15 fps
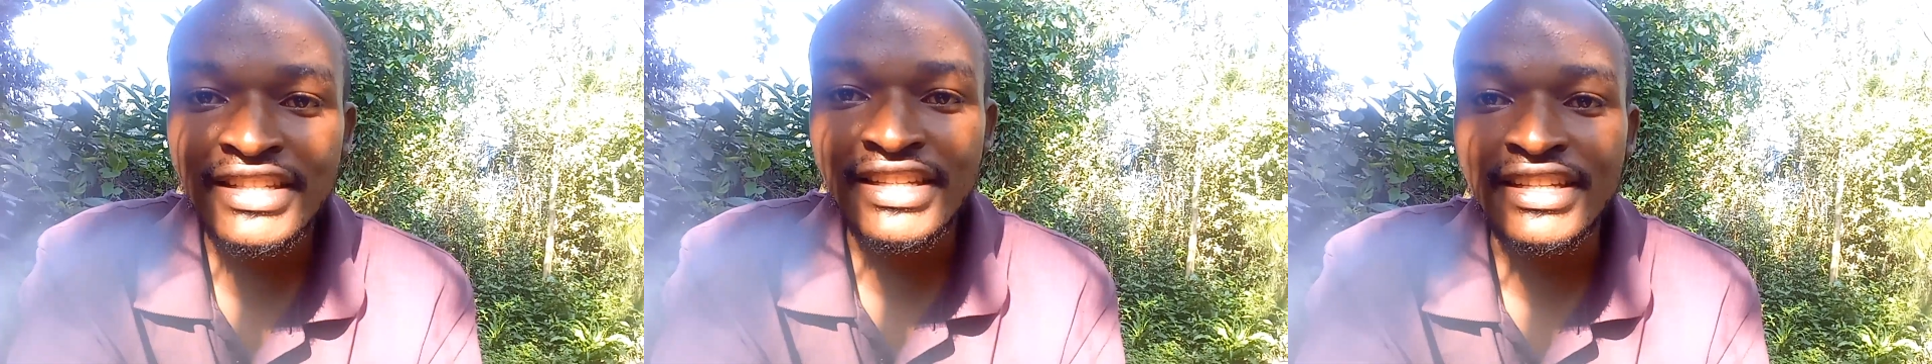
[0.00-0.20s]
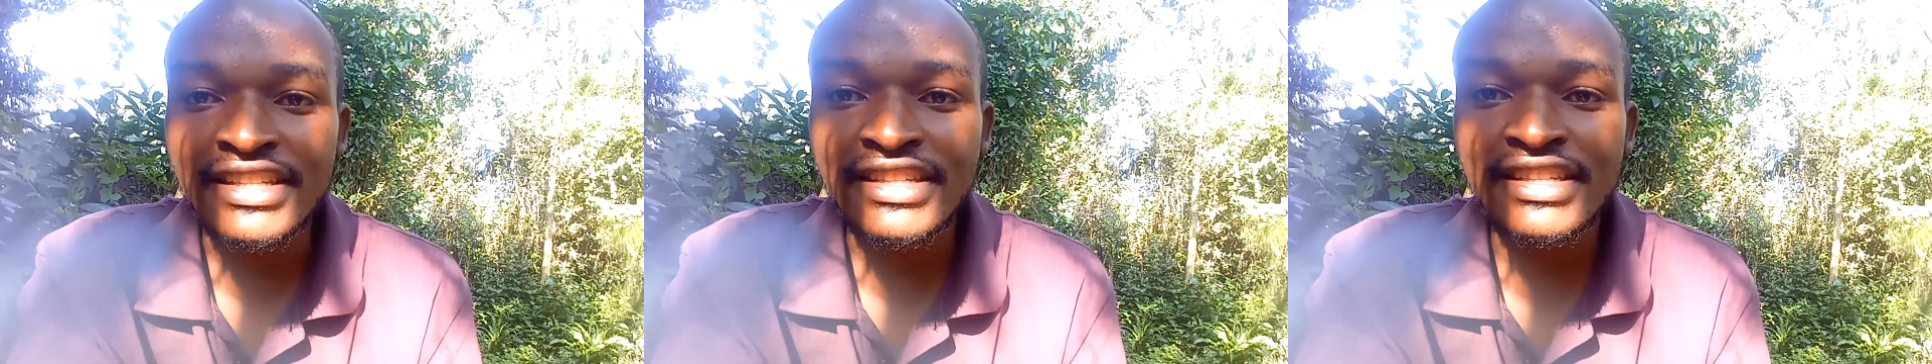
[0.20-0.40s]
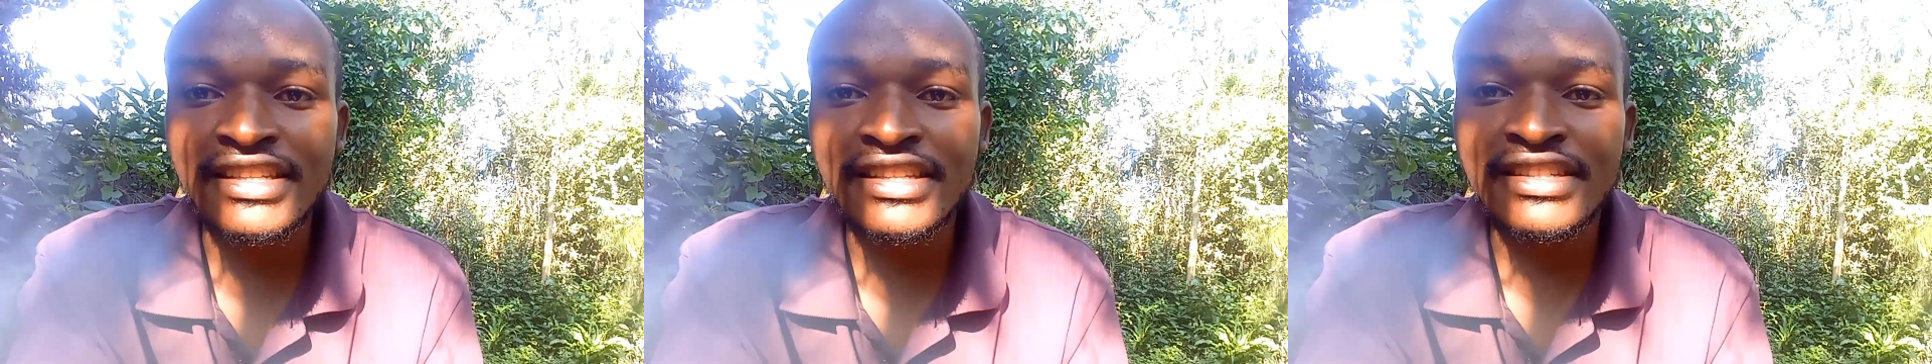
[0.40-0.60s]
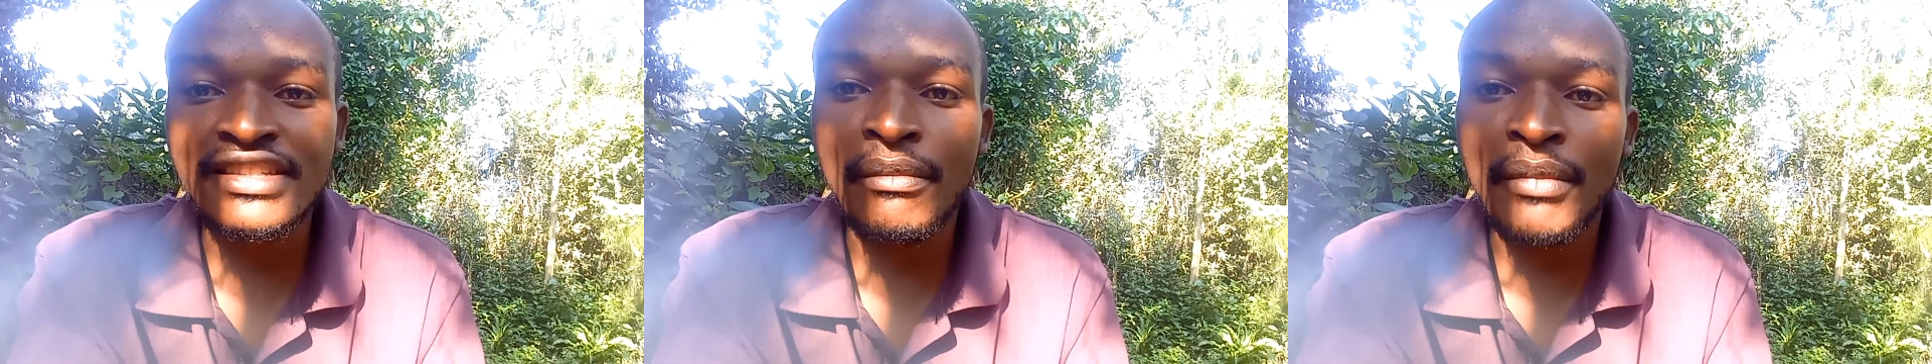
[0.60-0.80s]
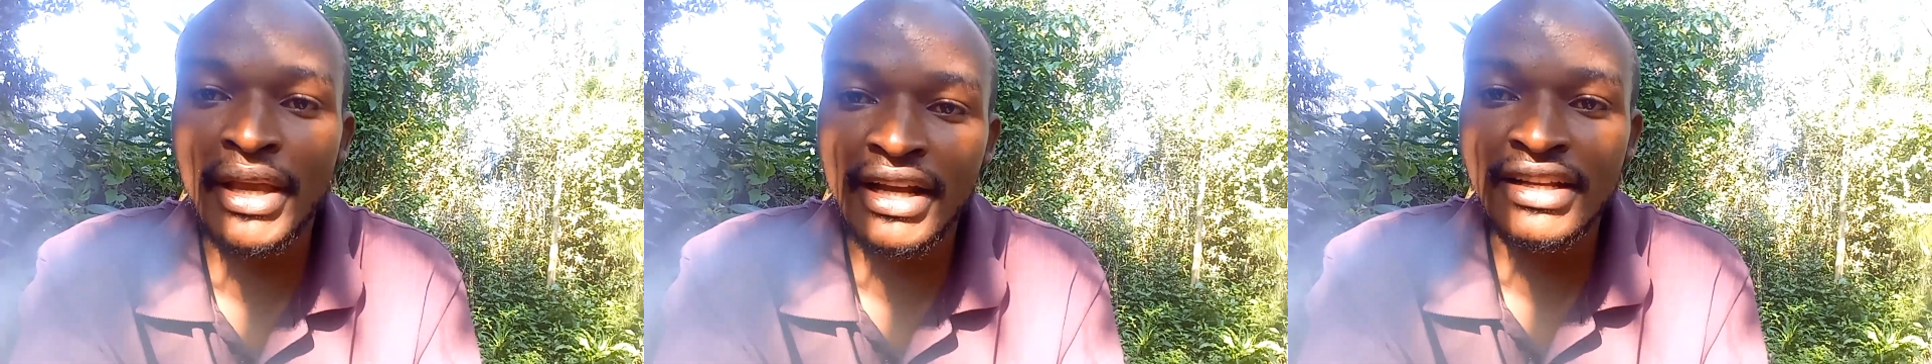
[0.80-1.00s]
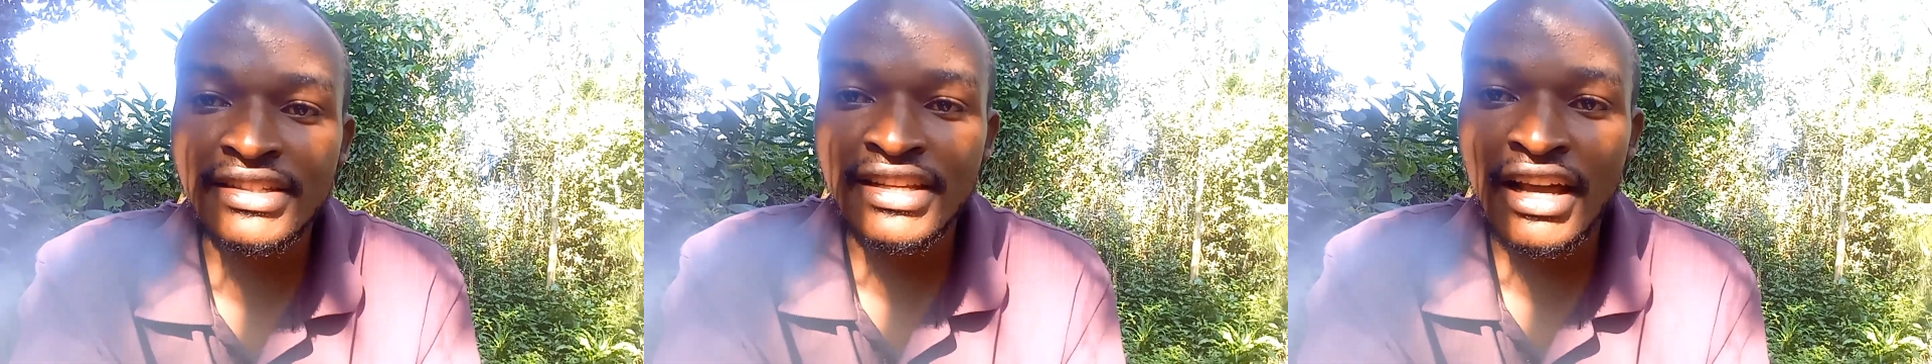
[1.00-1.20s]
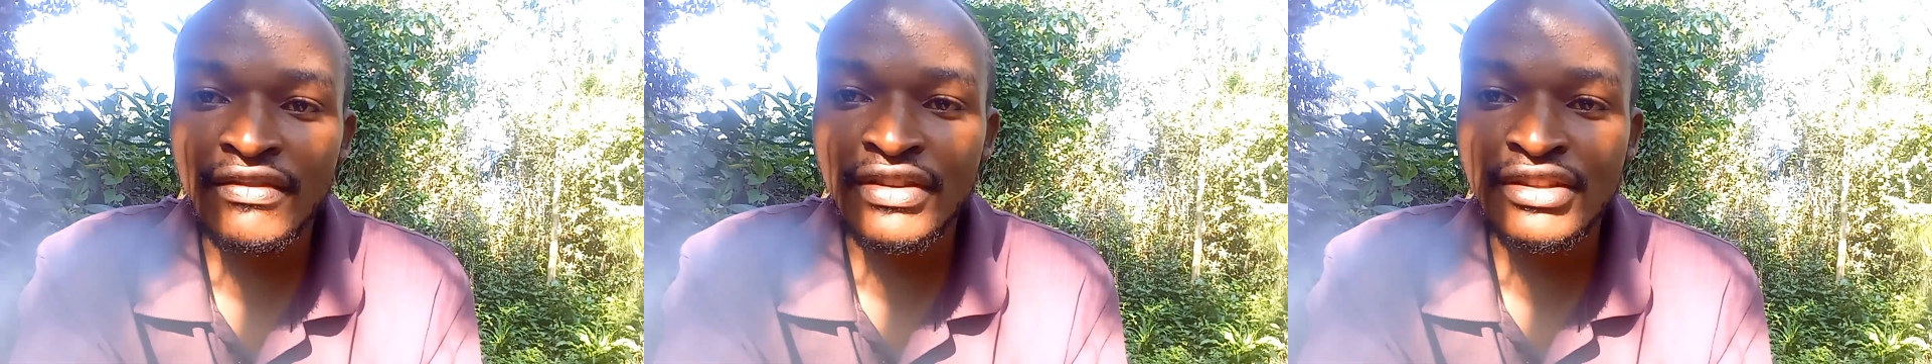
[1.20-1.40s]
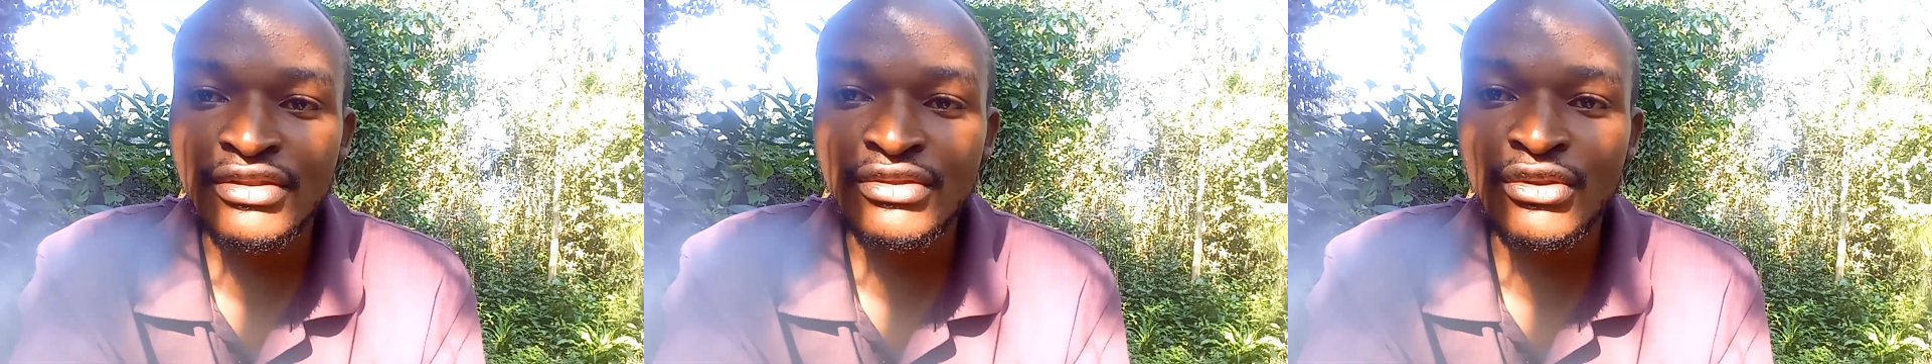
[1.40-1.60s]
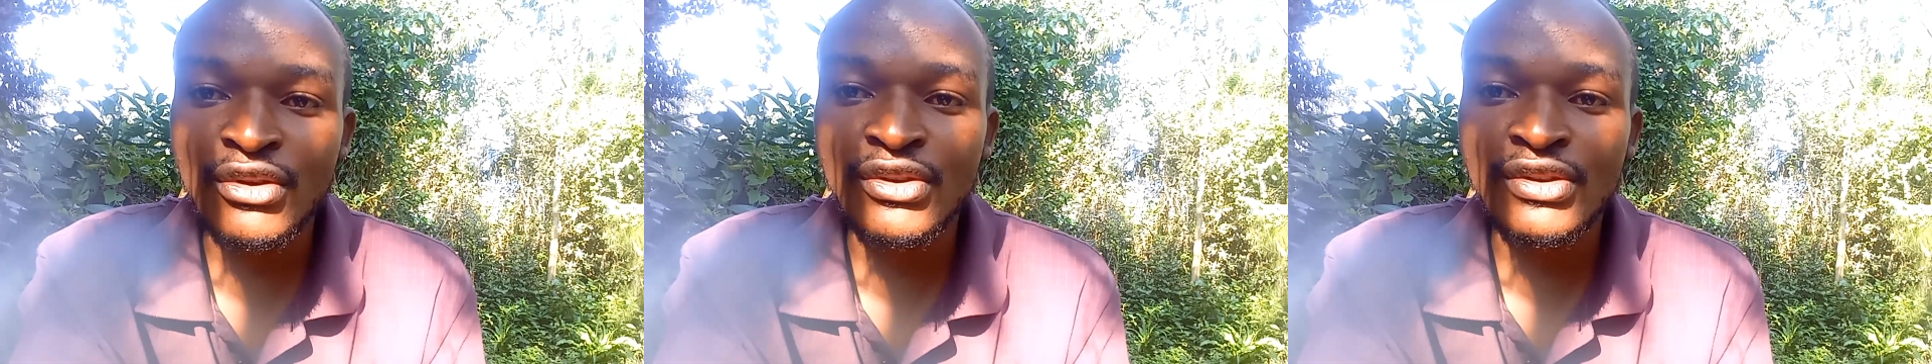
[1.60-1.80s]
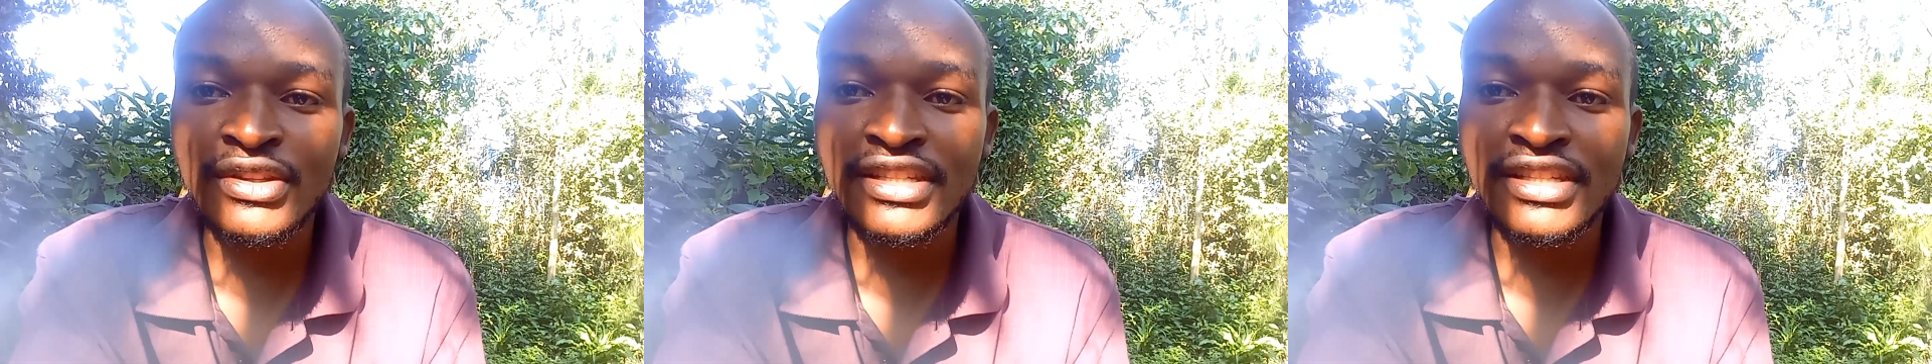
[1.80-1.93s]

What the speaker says: is Jamaicans have a strong